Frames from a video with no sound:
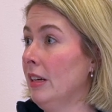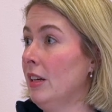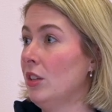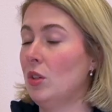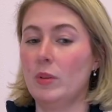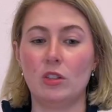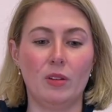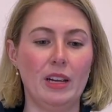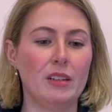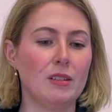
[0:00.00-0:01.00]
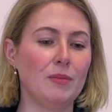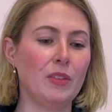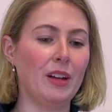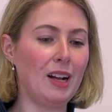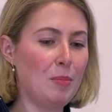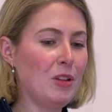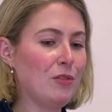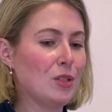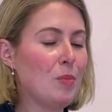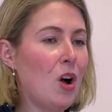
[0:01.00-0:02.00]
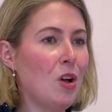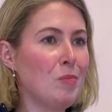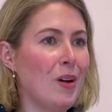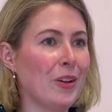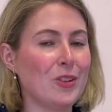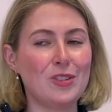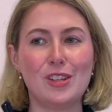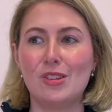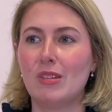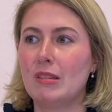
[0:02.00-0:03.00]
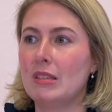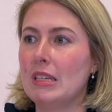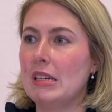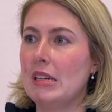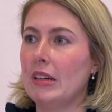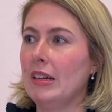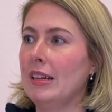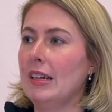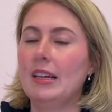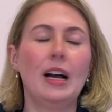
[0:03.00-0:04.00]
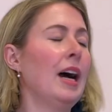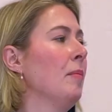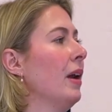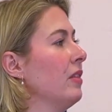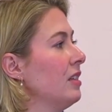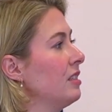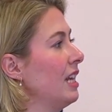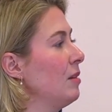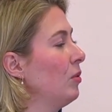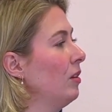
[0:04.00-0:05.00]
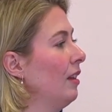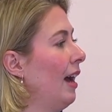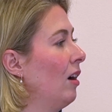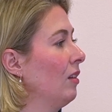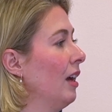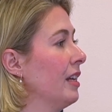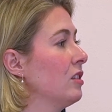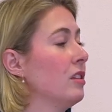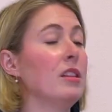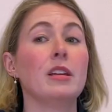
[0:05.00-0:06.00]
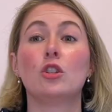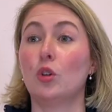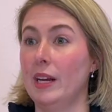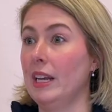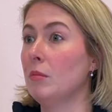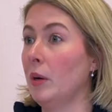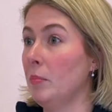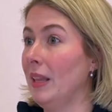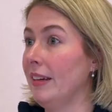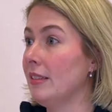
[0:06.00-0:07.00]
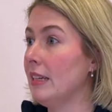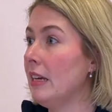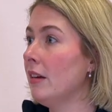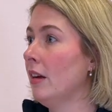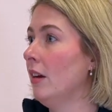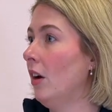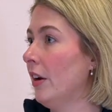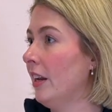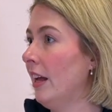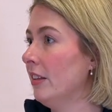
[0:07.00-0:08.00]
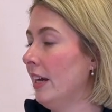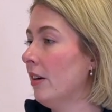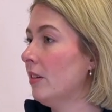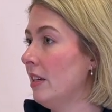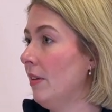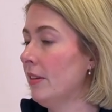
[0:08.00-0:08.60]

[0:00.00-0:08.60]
So we trained a couple of small models that you can see here, and this table outlines the training perplexity on a held out eval